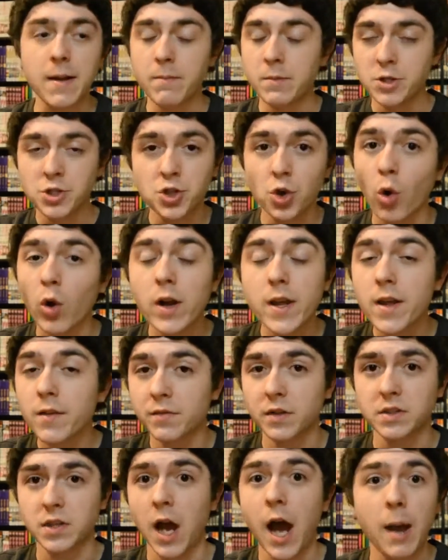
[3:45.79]
and majority of
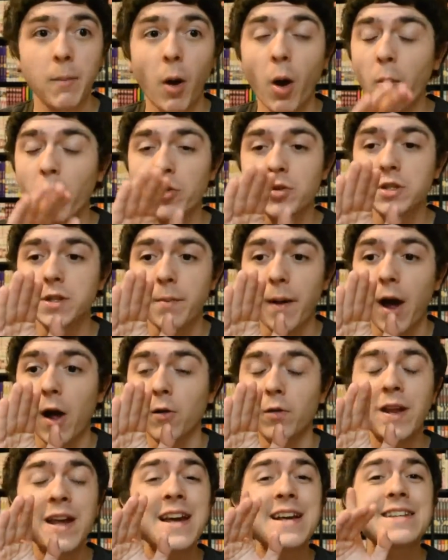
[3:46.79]
the time, almost
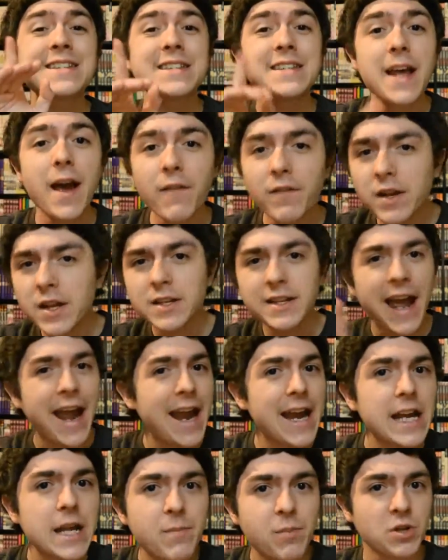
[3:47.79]
about 70 to
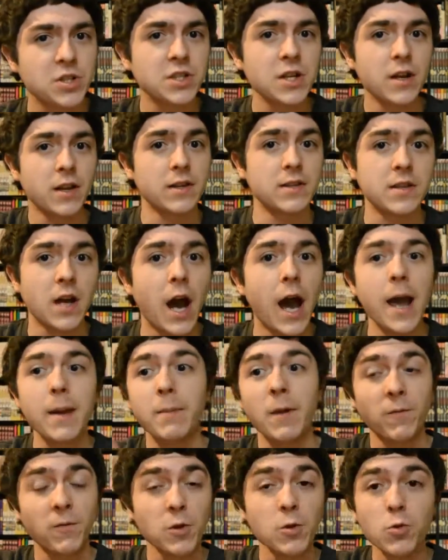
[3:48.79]
80% of the
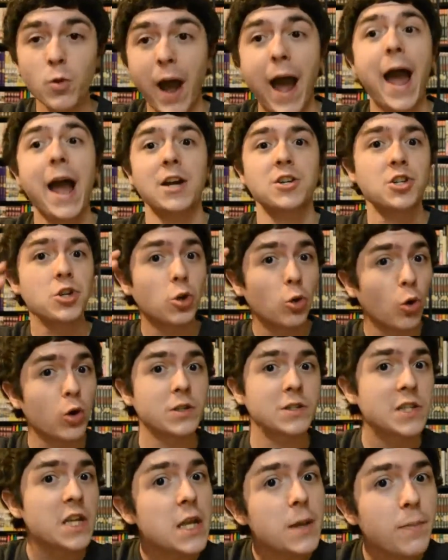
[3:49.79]
time, if you actually
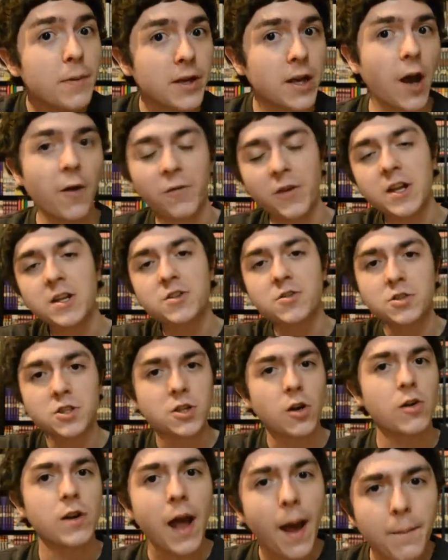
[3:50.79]
look deep enough into
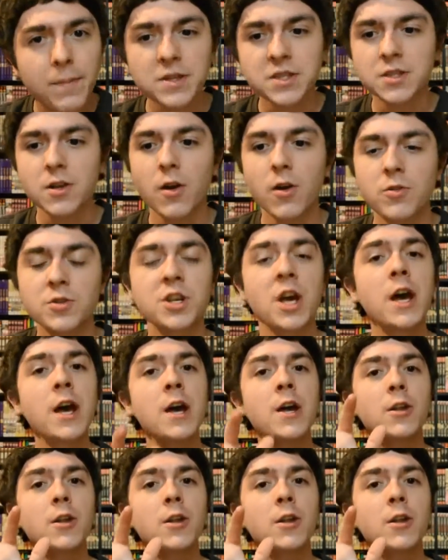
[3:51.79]
certain episodes,